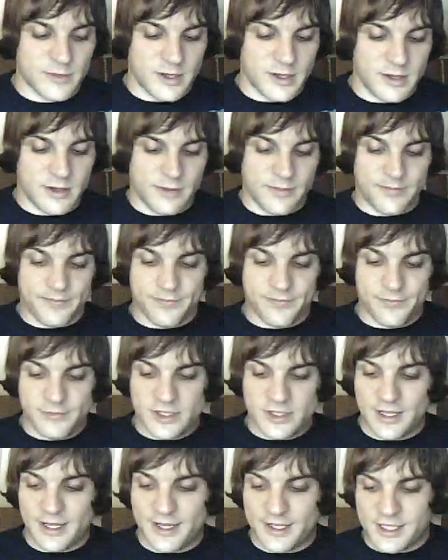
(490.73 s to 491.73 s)

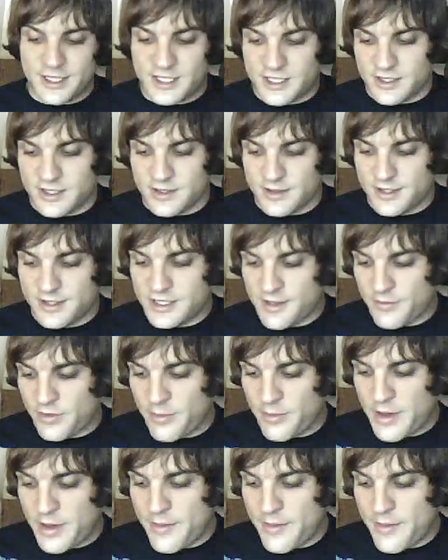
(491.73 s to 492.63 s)
So that's something